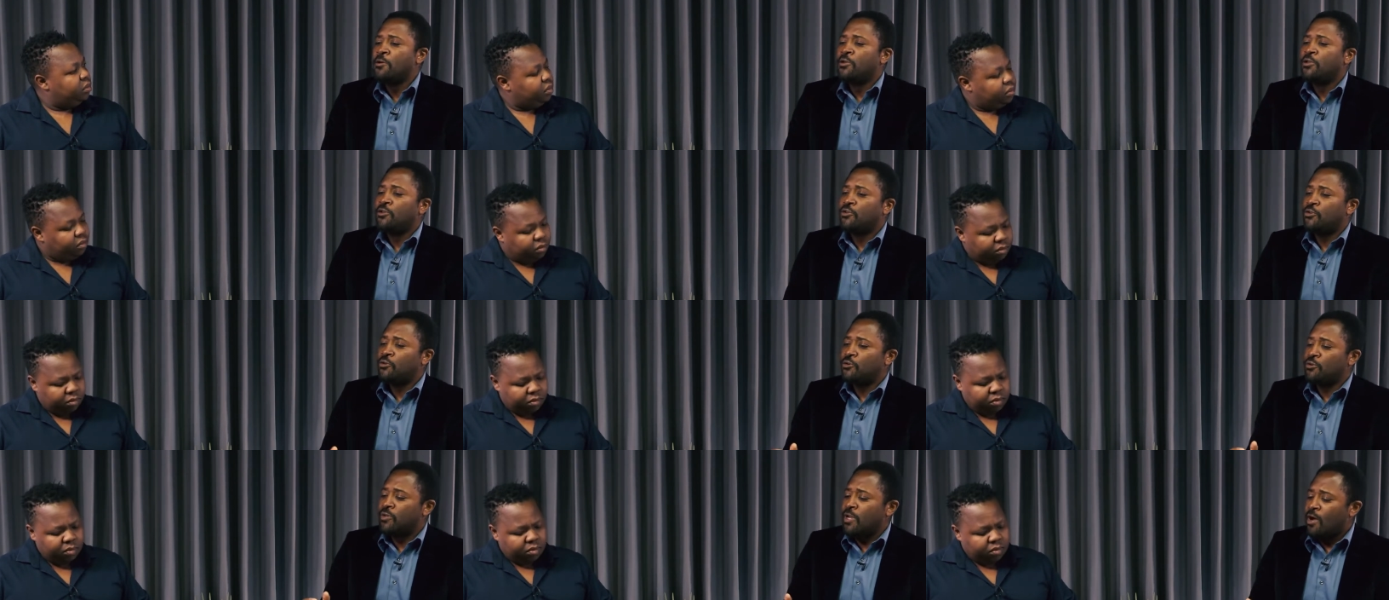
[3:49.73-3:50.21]

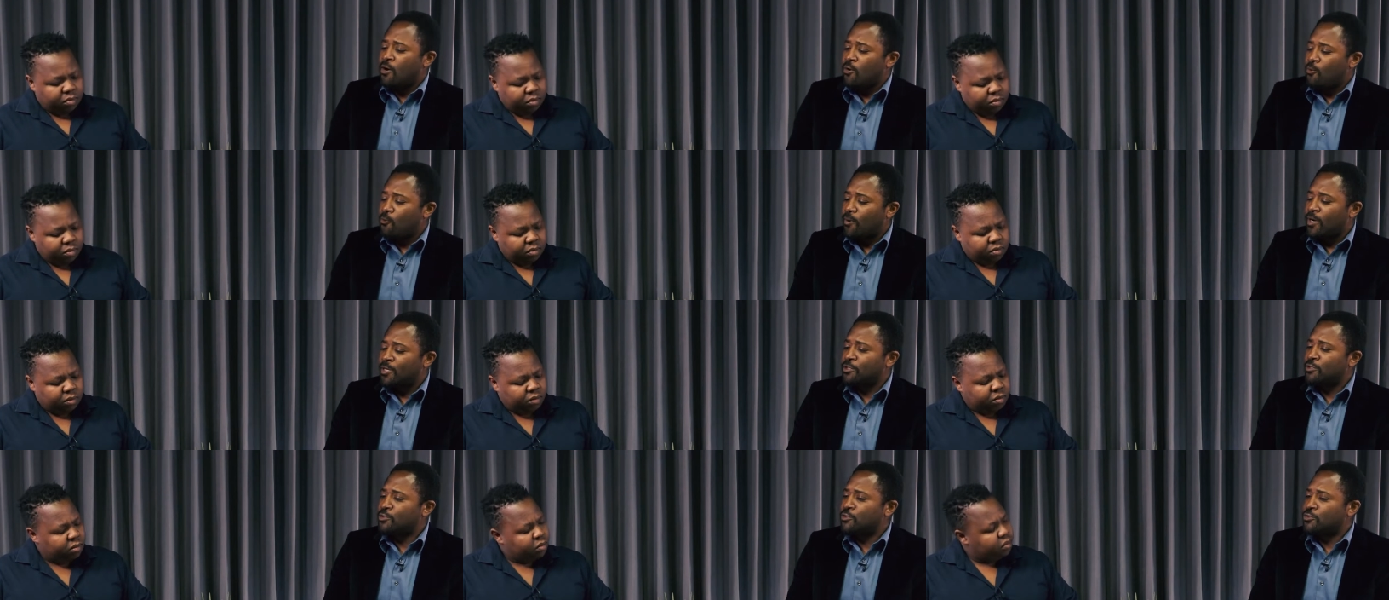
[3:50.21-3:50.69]
Speaker 1: You now
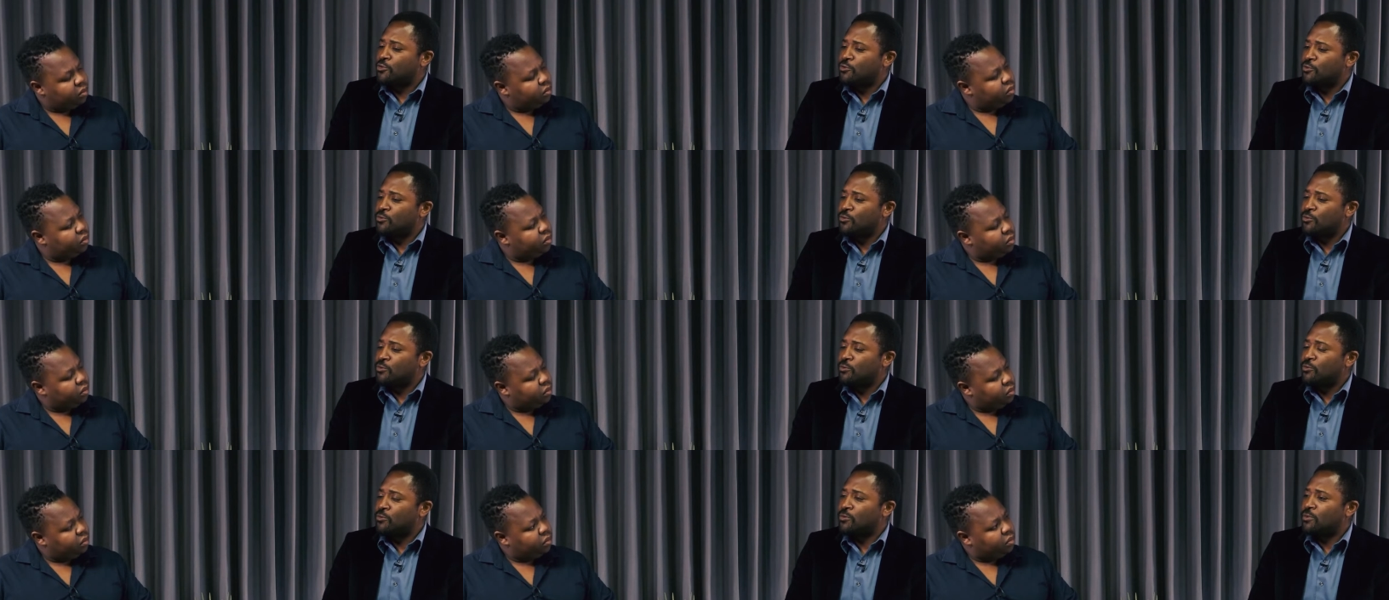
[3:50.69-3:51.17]
want
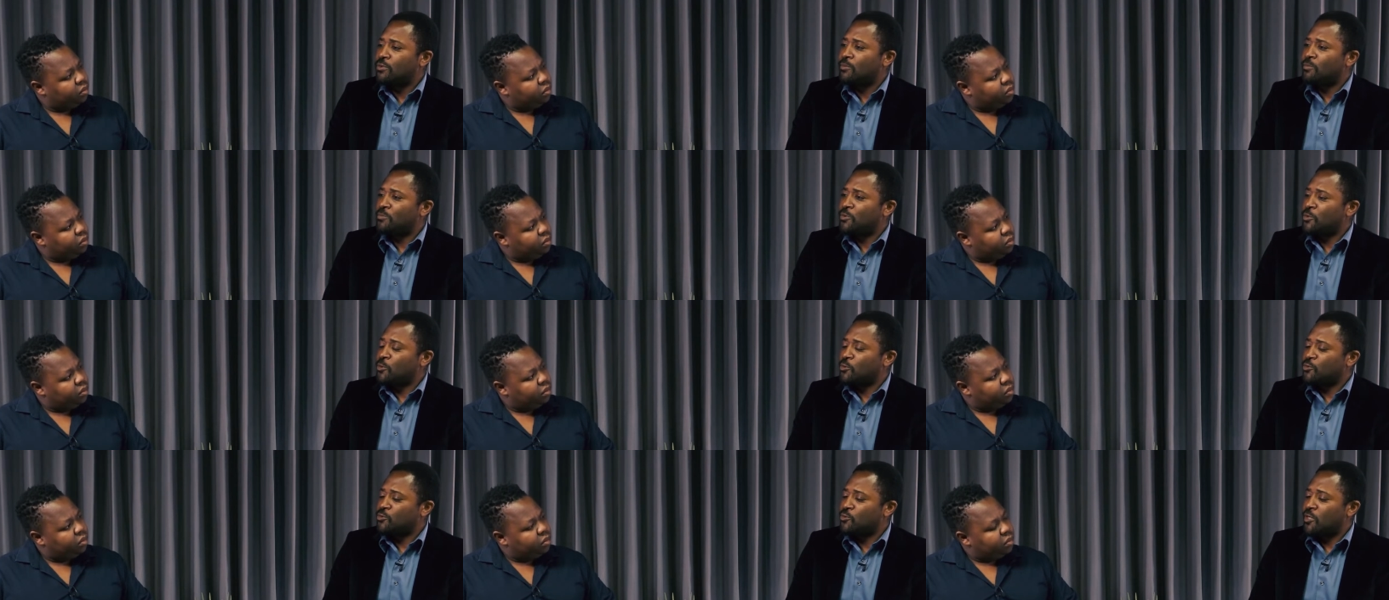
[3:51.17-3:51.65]
to,
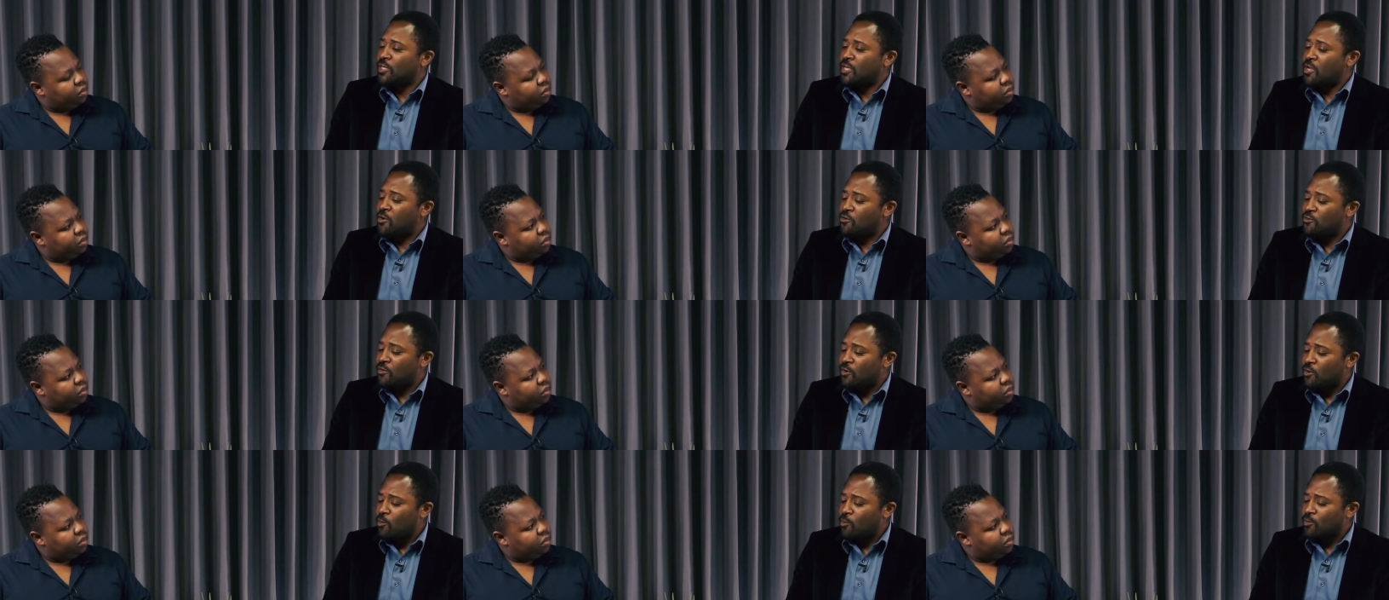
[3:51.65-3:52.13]
because you're
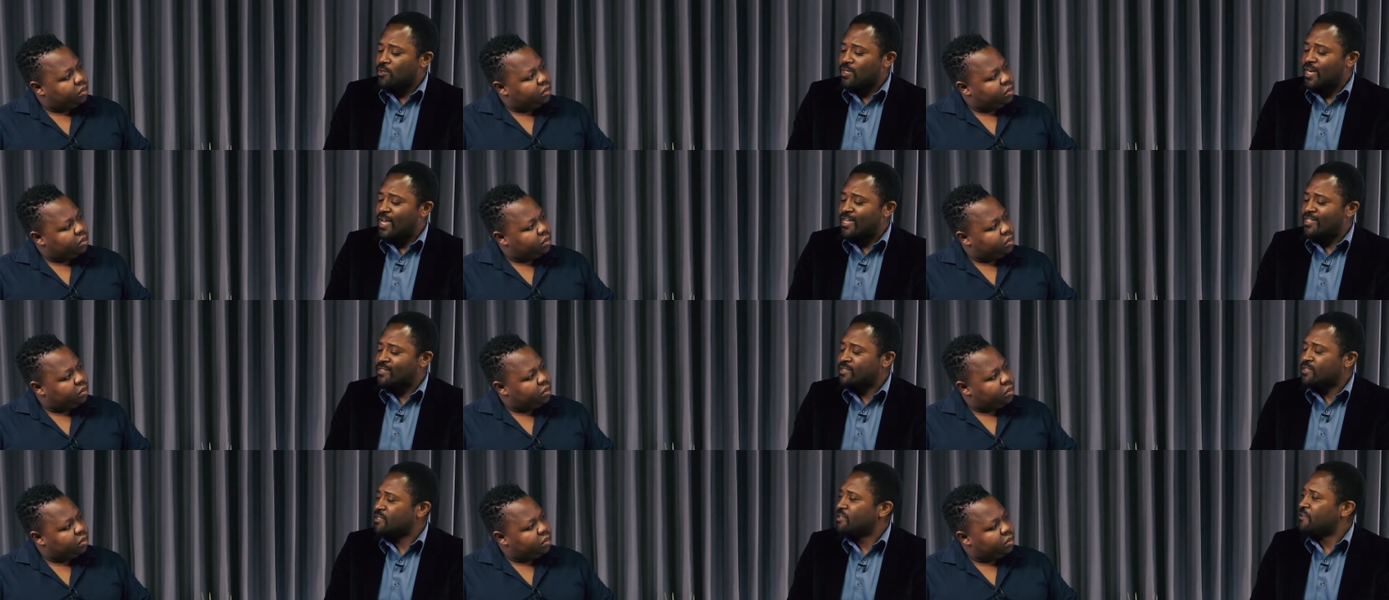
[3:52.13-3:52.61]
now
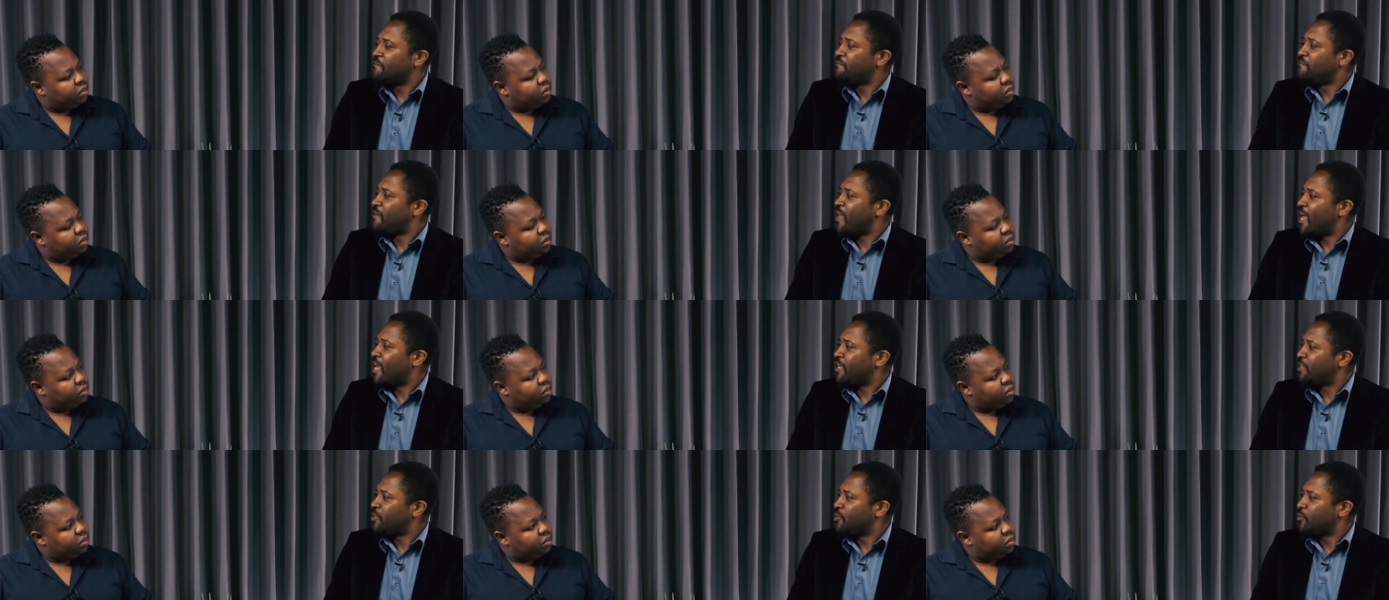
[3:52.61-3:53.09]
recognizing the
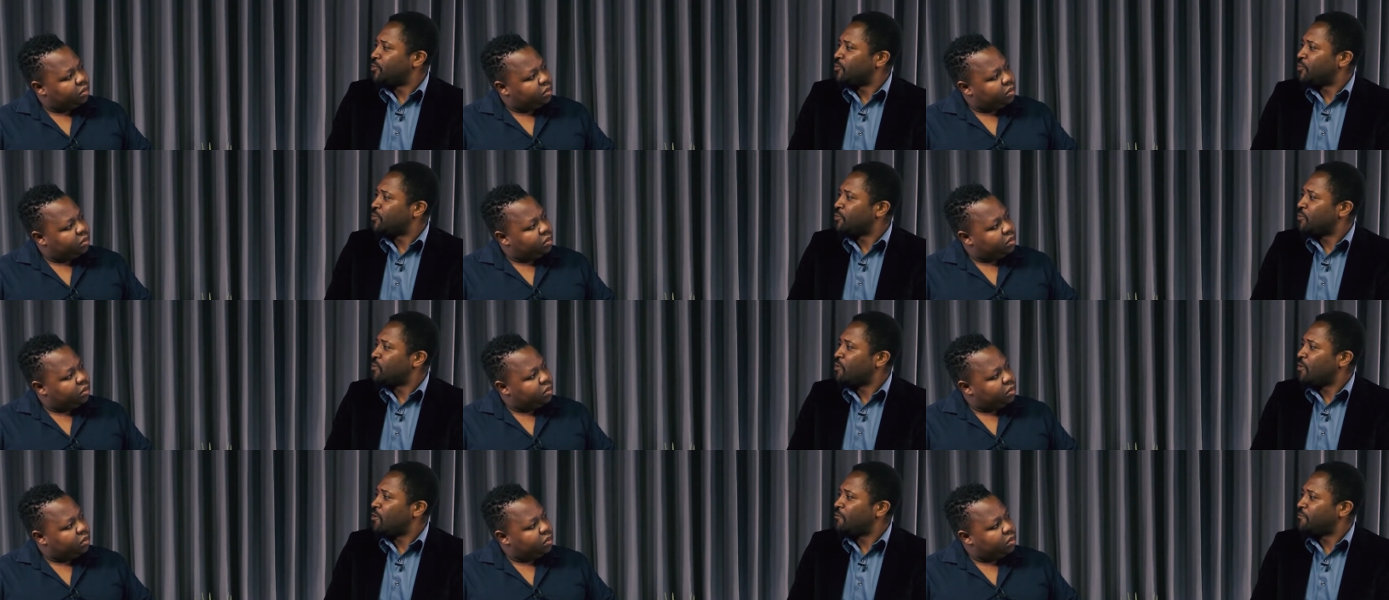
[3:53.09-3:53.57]
value
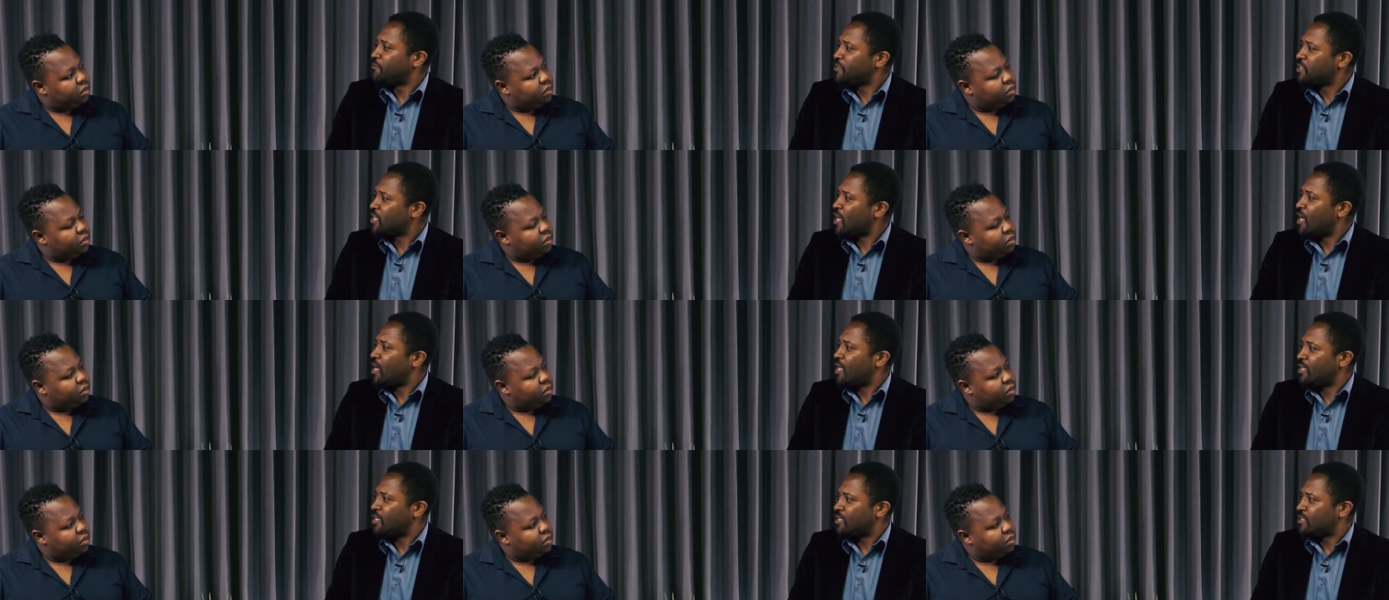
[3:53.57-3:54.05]
of
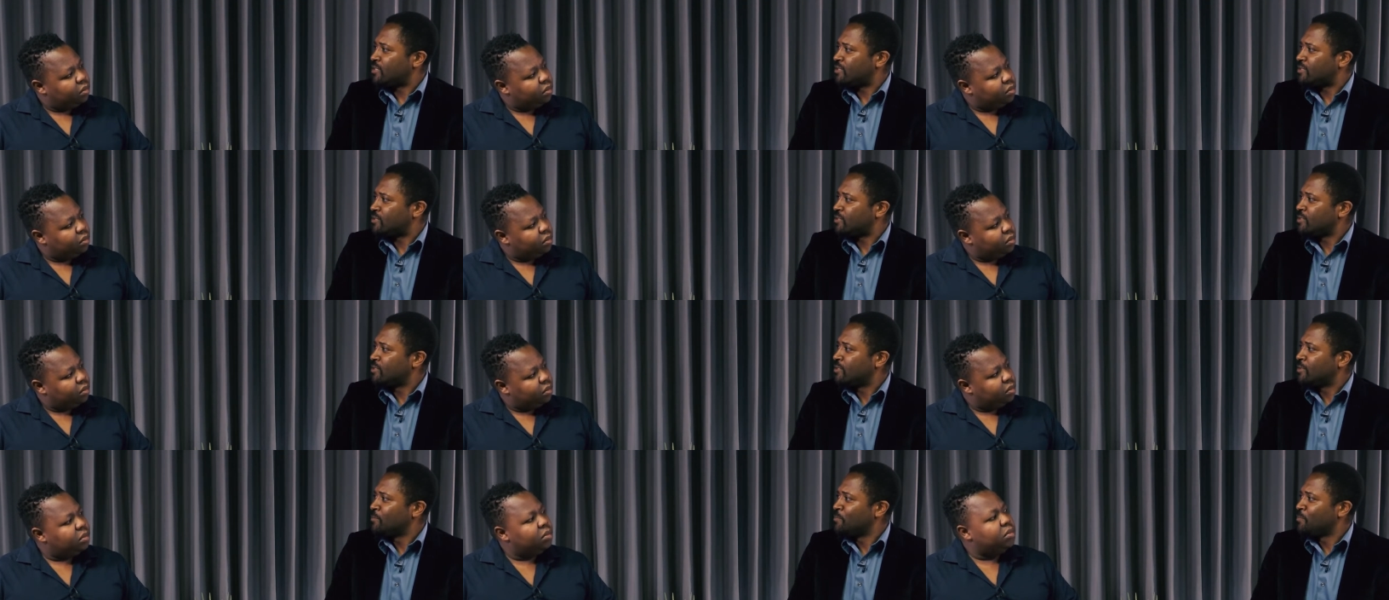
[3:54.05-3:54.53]

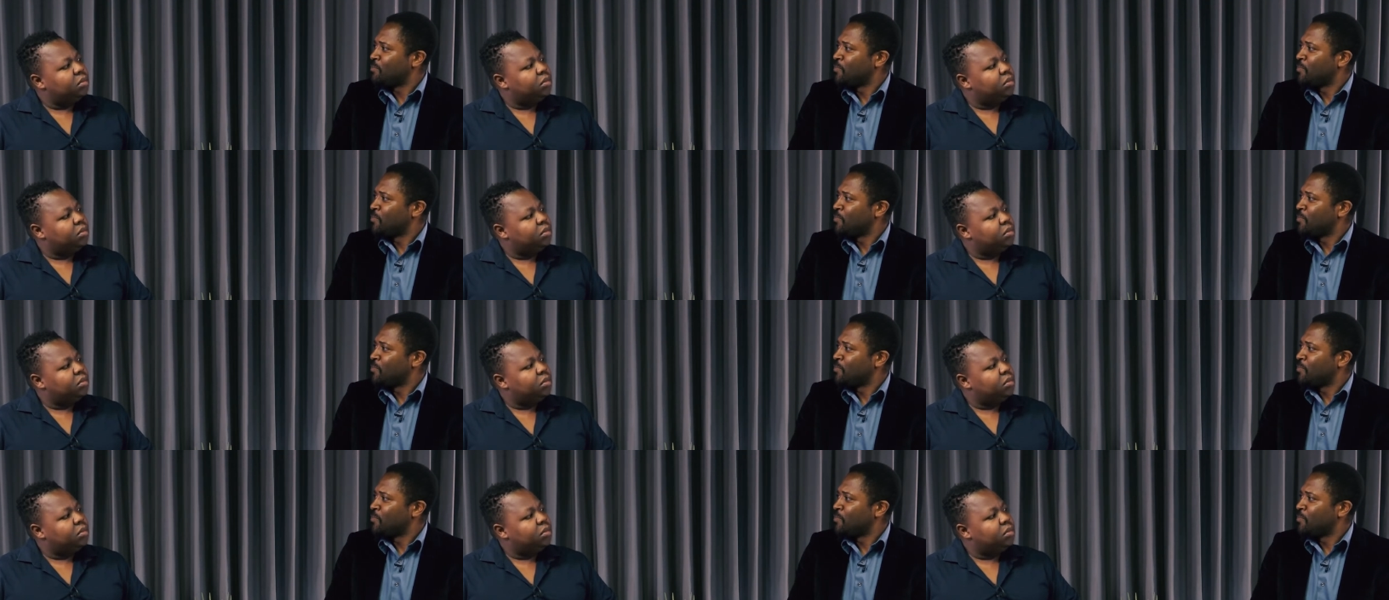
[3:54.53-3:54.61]
talent.